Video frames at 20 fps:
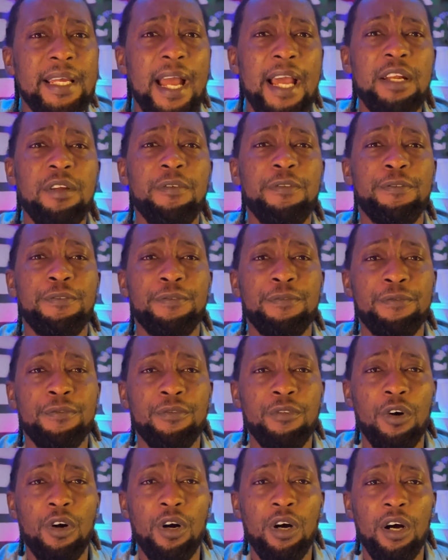of
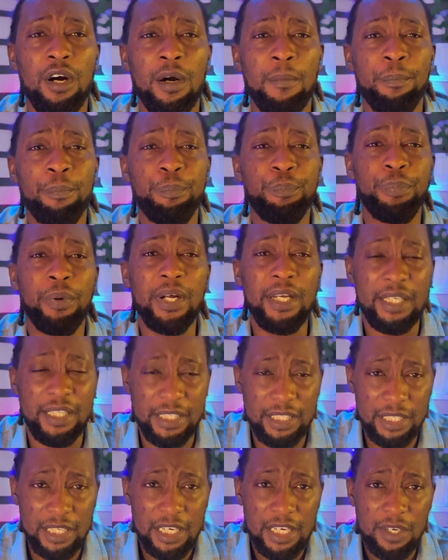
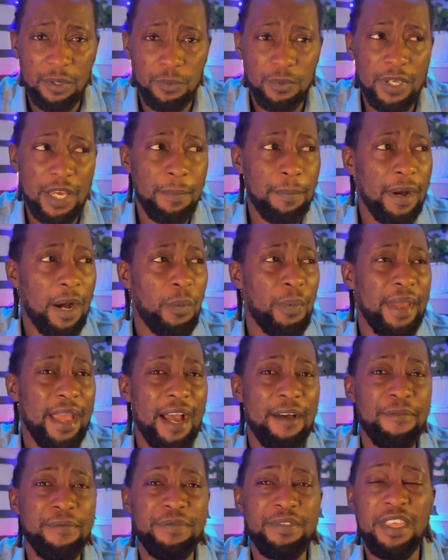body, whereby we
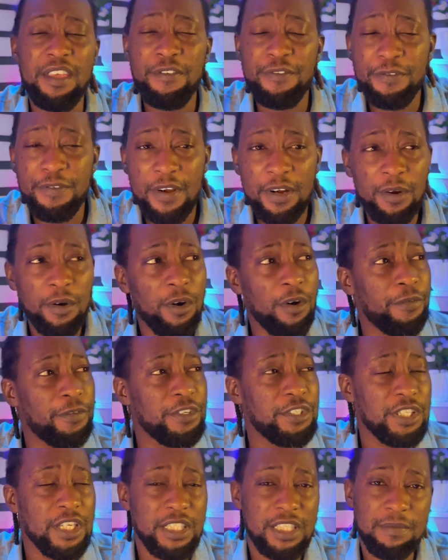have different
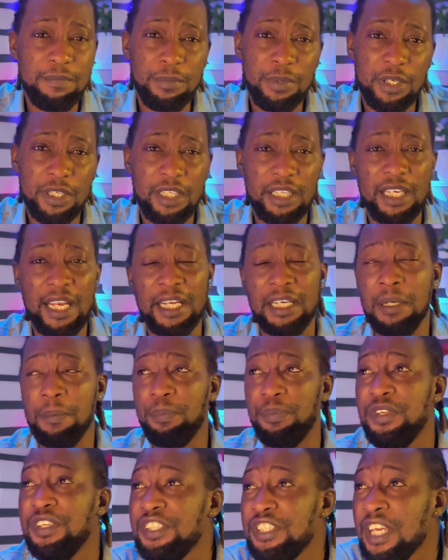officiating body like the
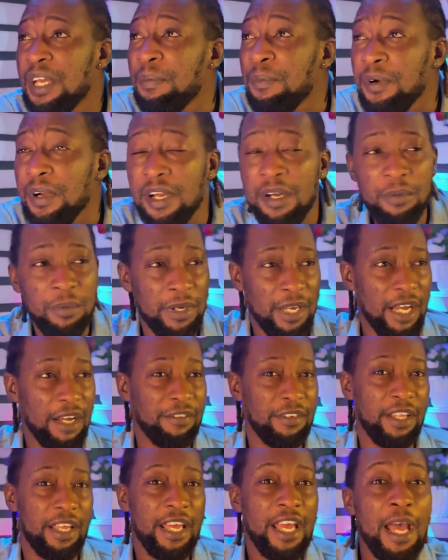PGMOL, we have
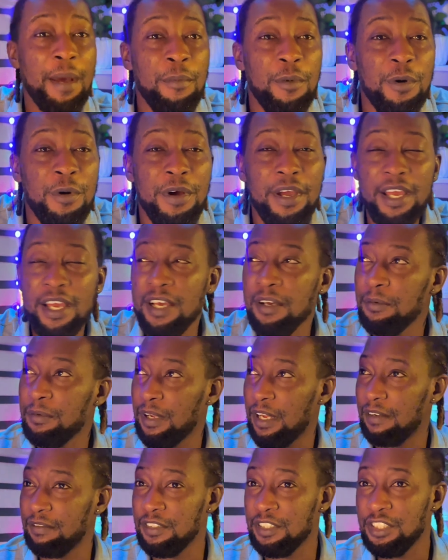the MOL,
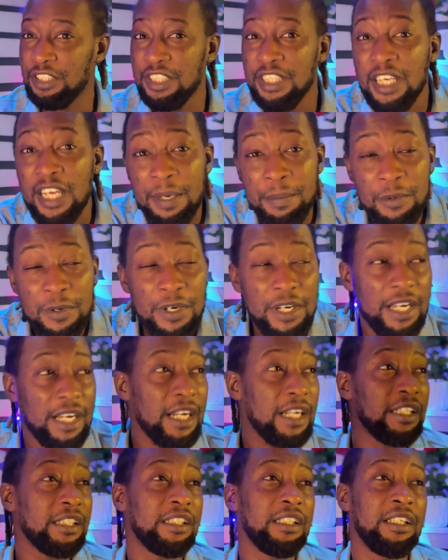we have the GMOL,
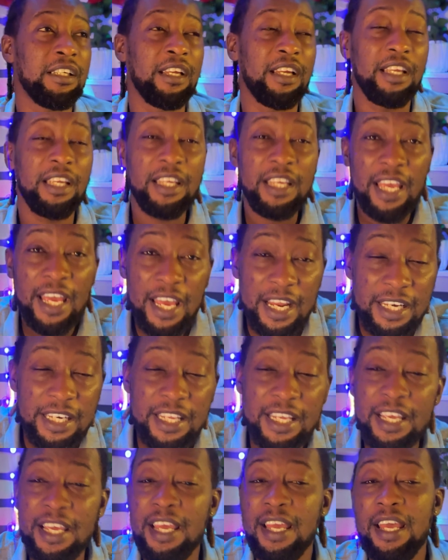the
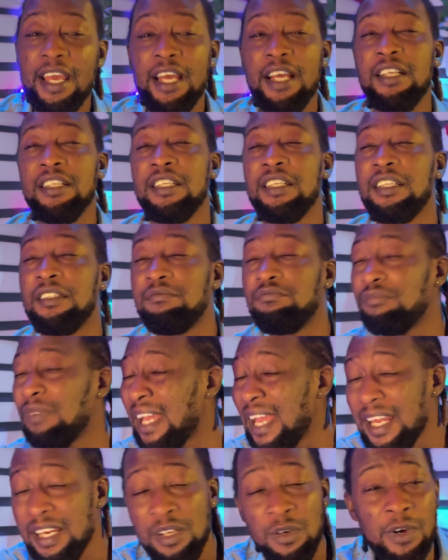LAL, the
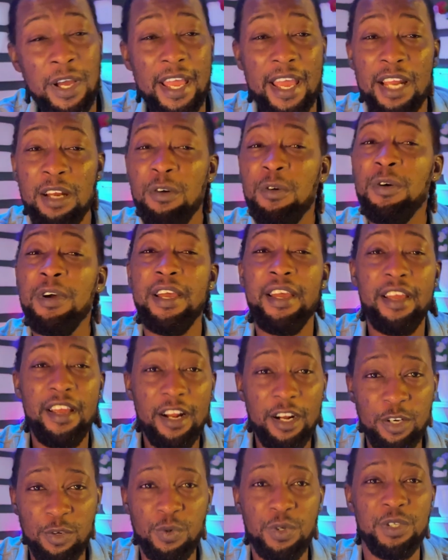
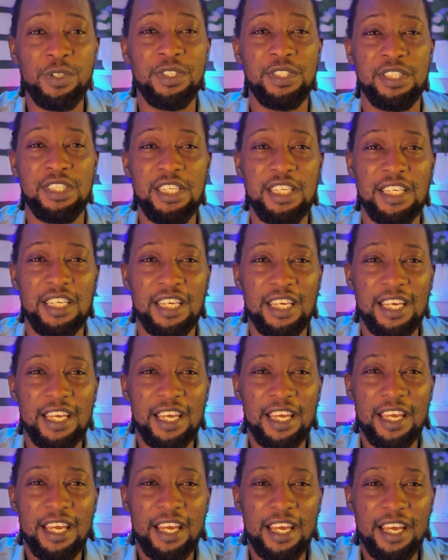NUNOL. You want to see,
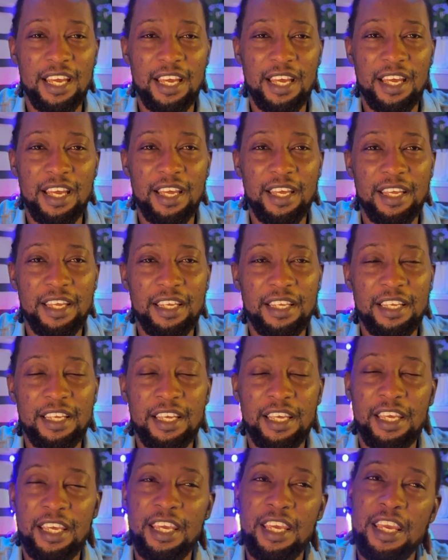
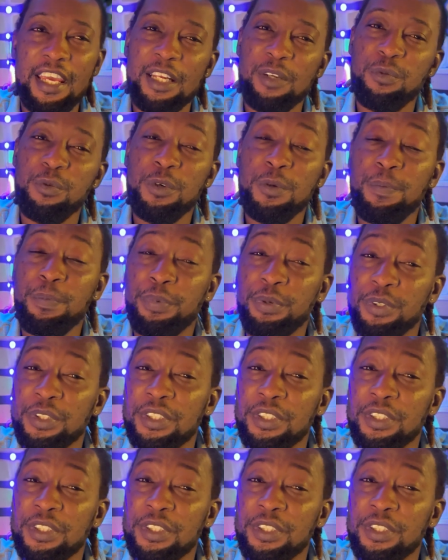it will put